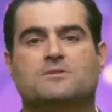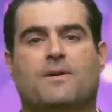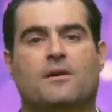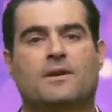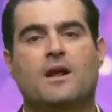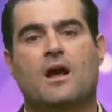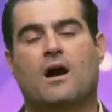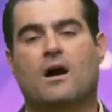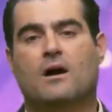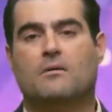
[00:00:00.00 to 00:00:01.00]
experiment
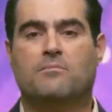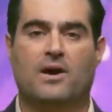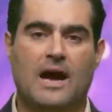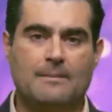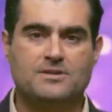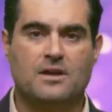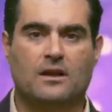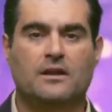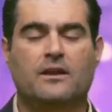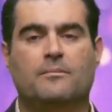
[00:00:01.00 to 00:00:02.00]
are perhaps
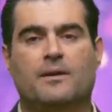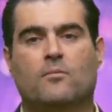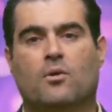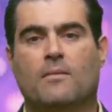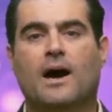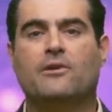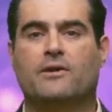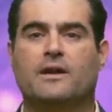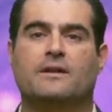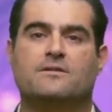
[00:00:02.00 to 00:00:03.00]
a little bit more
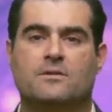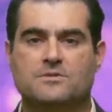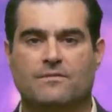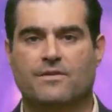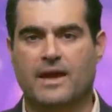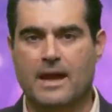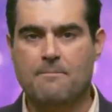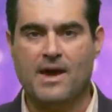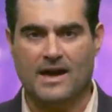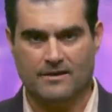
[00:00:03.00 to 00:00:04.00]
moderate in terms of the
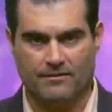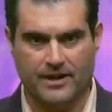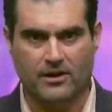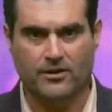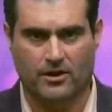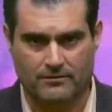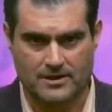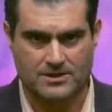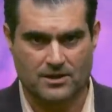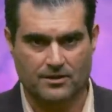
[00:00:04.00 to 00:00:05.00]
impact of their null
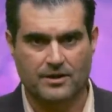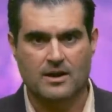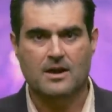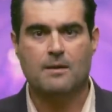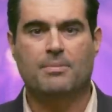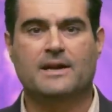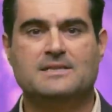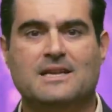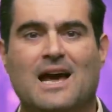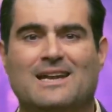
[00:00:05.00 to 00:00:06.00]
result, but
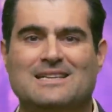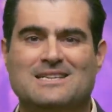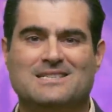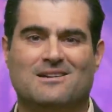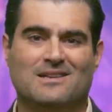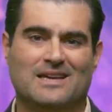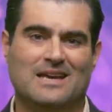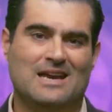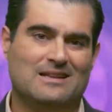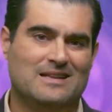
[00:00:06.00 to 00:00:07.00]
it's not
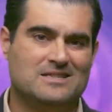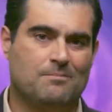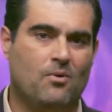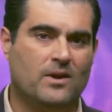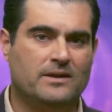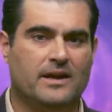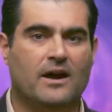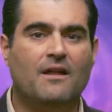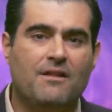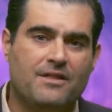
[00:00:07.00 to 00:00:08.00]
necessarily
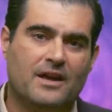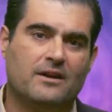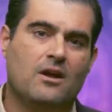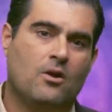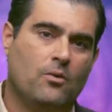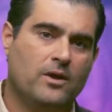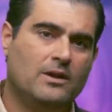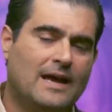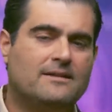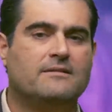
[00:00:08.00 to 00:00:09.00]
disappointing, other than we
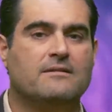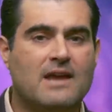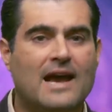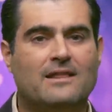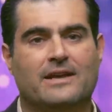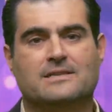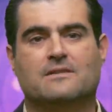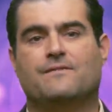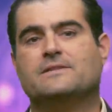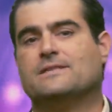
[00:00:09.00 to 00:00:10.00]
like to detect things
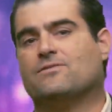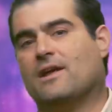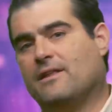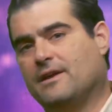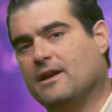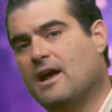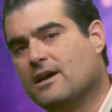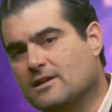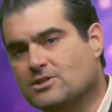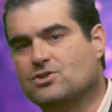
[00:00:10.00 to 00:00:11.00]
in physics rather than
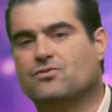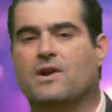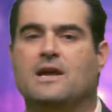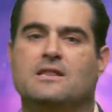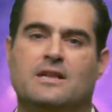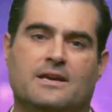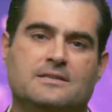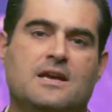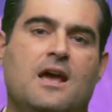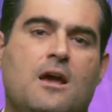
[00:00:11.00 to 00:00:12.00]
constrain
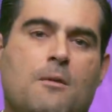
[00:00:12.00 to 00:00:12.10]
things,